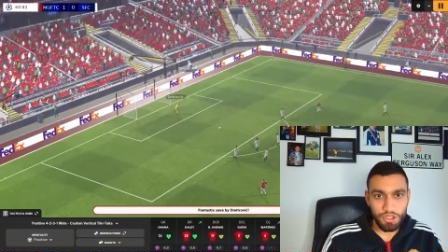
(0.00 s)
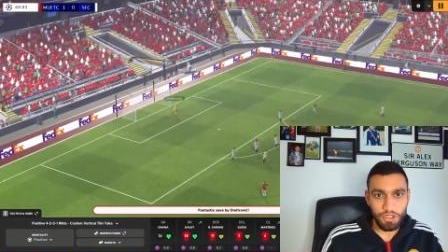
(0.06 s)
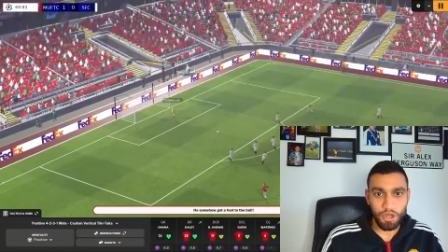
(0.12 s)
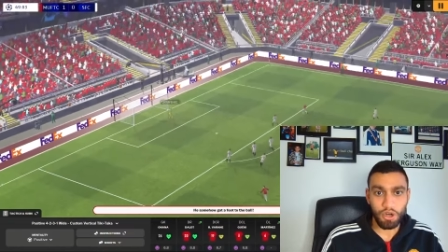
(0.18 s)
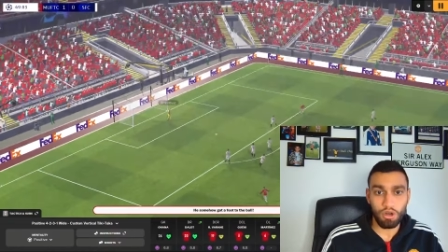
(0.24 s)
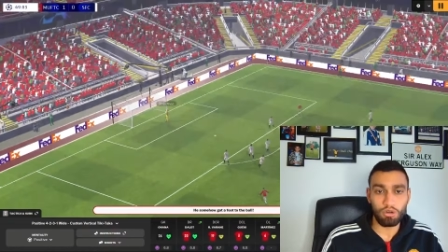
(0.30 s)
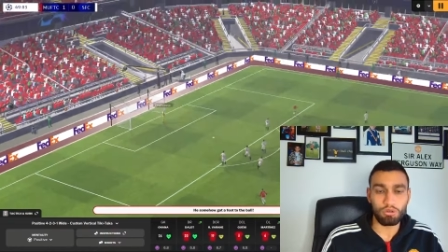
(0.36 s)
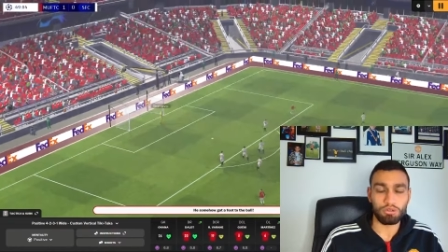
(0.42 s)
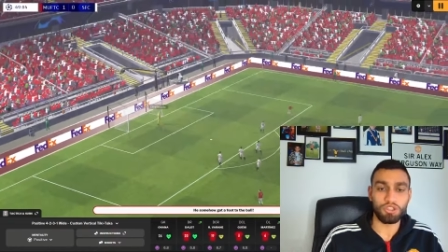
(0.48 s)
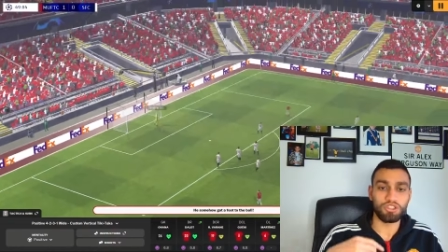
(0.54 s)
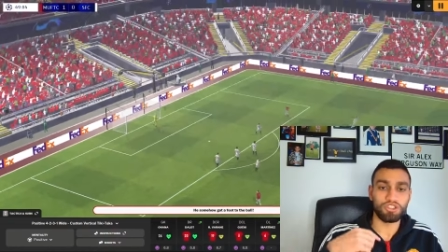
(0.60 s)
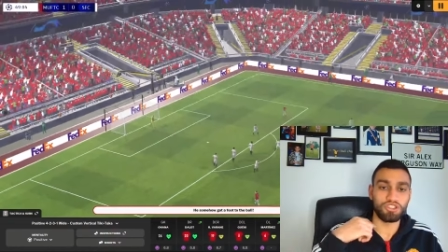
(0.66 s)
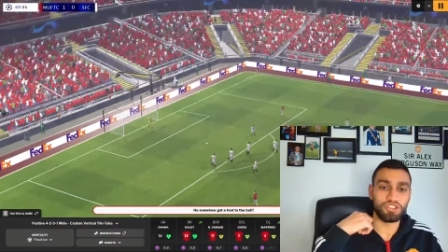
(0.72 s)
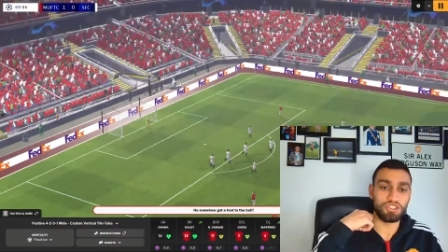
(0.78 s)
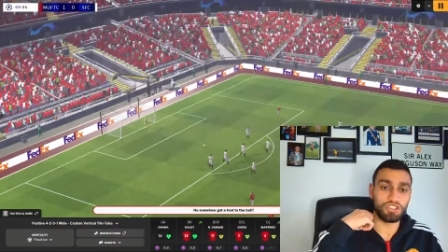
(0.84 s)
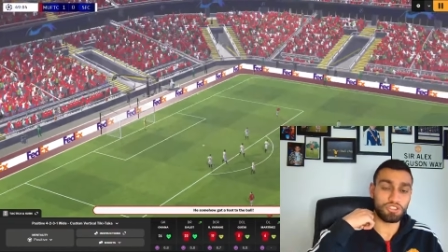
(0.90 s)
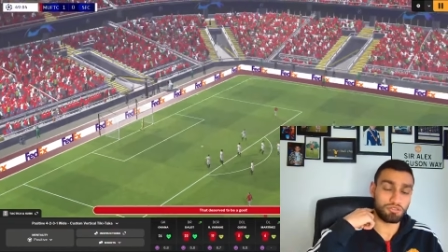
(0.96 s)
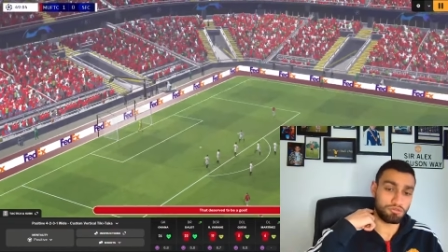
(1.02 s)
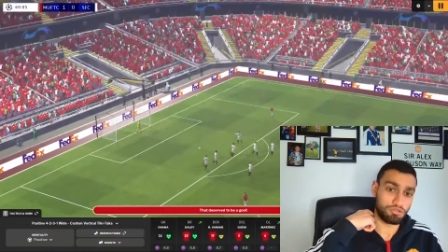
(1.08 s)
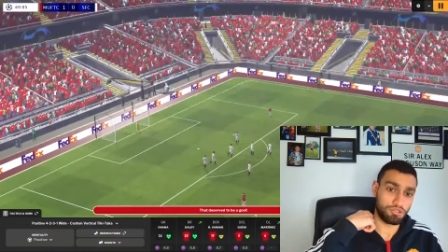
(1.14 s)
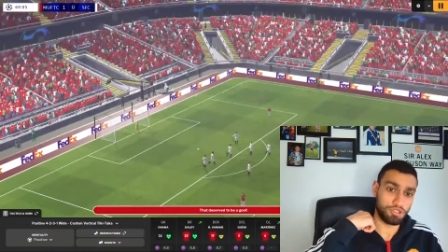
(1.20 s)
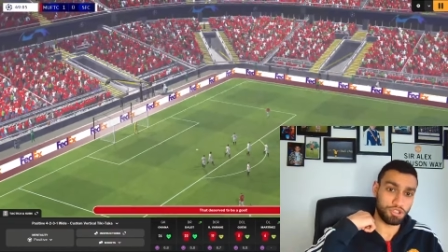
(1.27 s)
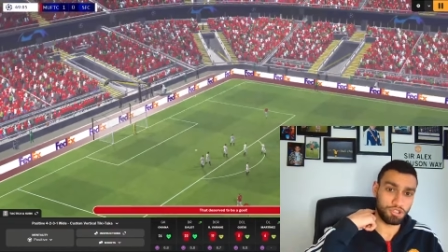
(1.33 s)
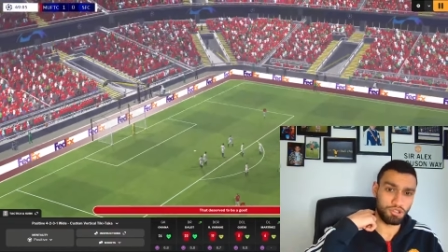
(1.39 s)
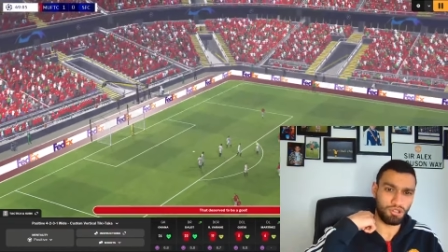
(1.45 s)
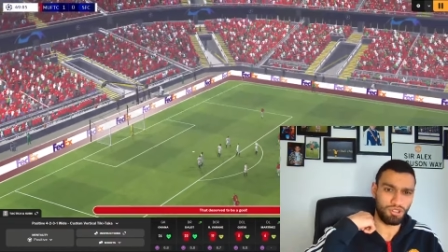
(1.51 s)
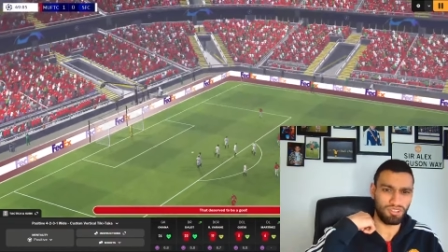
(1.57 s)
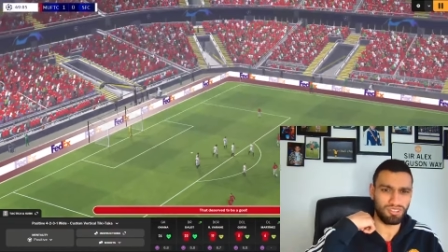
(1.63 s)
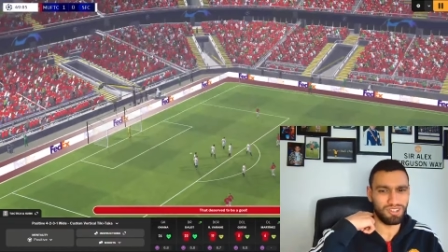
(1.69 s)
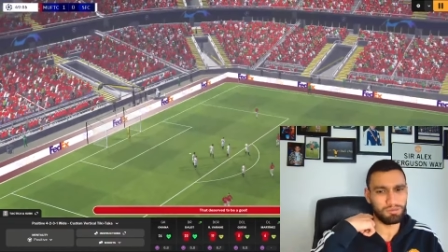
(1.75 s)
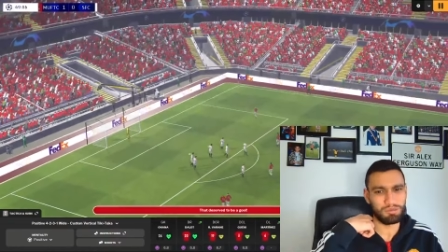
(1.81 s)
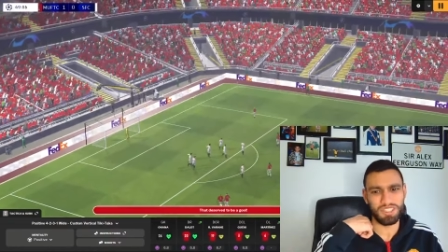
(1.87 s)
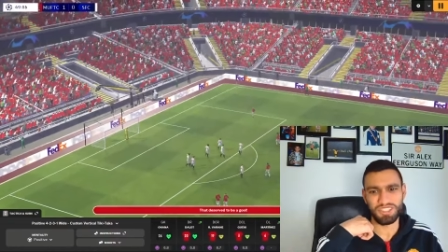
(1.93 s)
Oh, good shot.
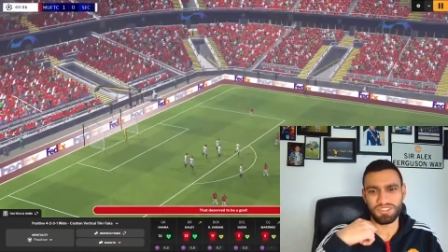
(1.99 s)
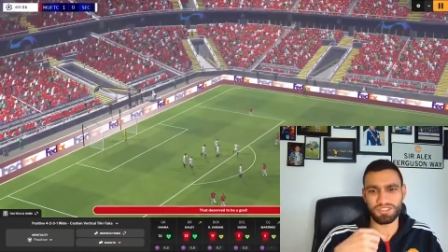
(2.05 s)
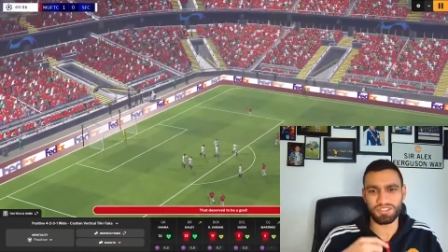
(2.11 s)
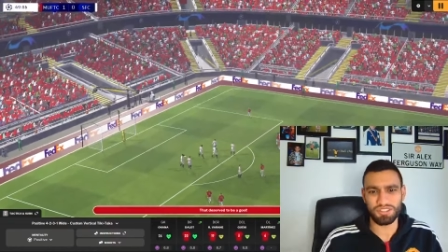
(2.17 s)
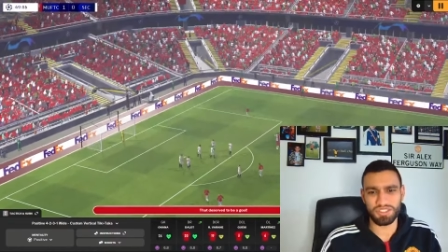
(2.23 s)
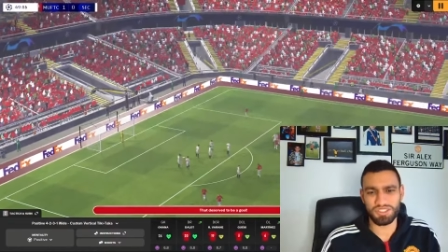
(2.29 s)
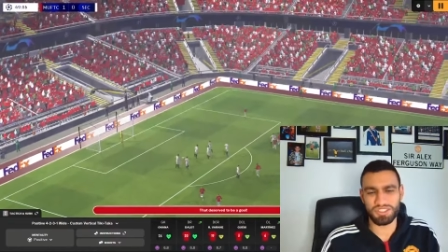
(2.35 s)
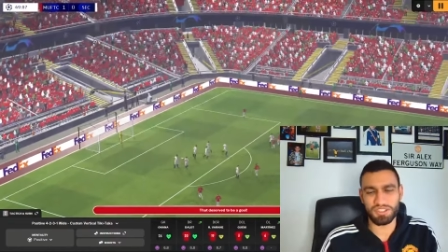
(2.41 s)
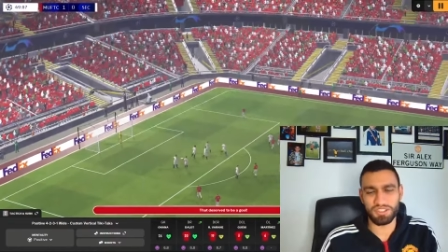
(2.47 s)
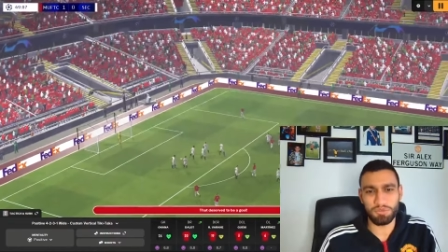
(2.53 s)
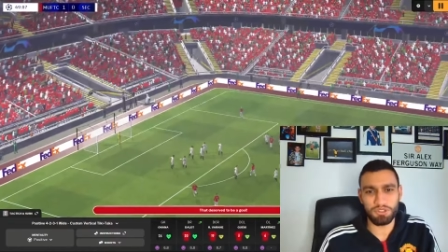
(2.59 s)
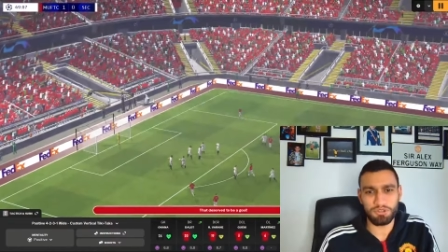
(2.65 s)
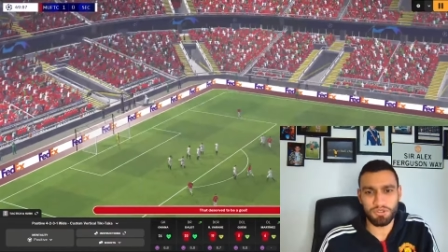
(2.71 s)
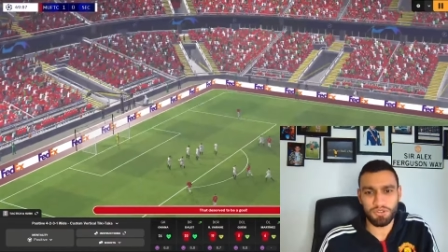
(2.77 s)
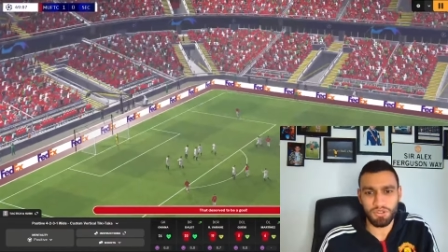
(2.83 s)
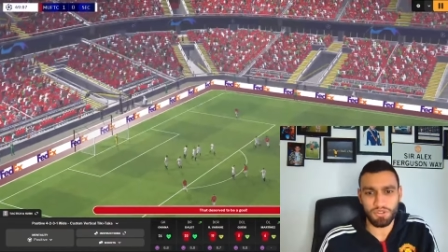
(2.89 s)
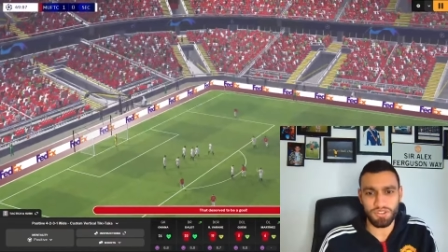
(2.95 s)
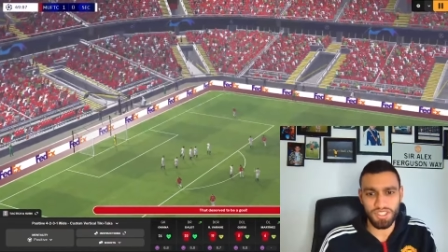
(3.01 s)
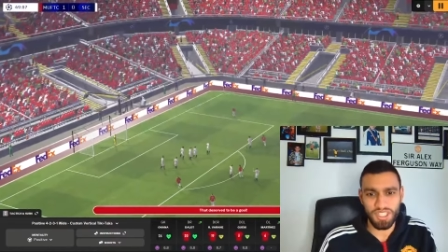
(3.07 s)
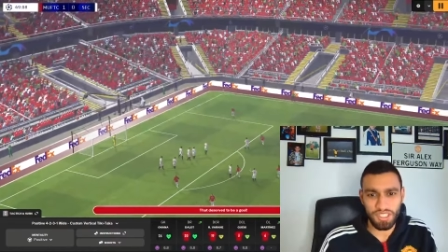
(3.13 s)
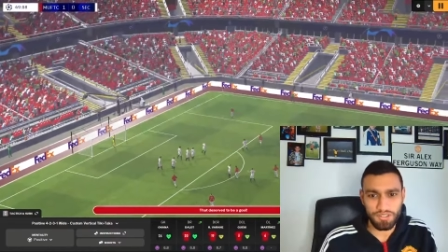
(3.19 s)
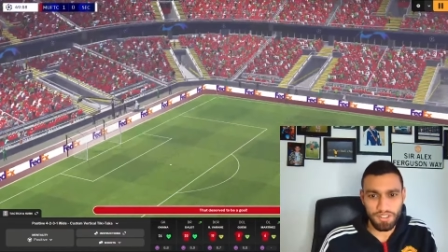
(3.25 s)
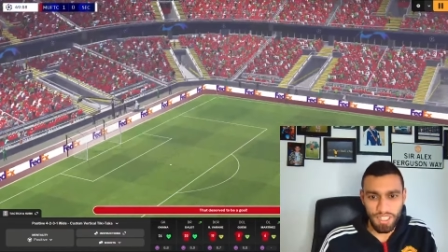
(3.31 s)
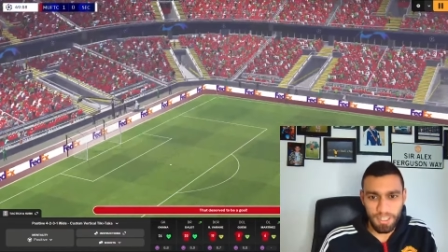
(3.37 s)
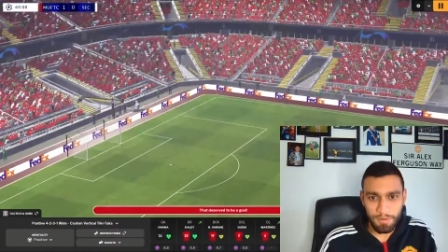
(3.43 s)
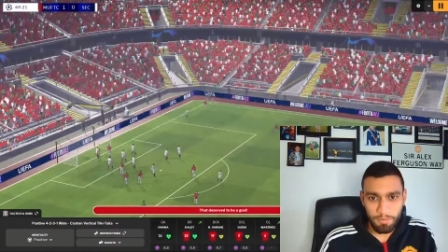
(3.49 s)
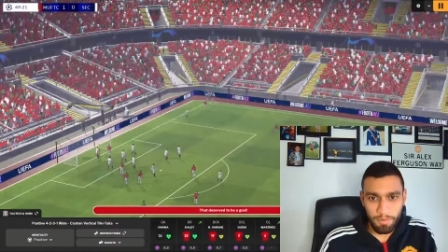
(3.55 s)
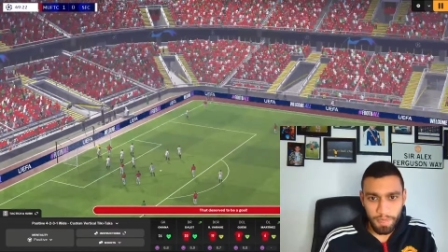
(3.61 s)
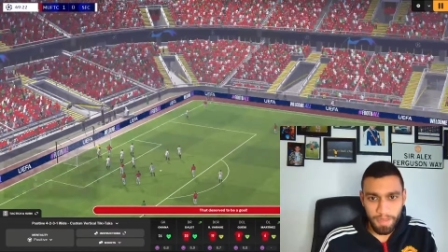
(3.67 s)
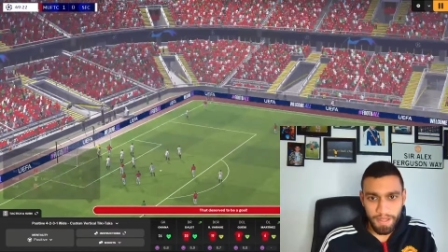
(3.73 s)
I mean, Dimitris have saved that.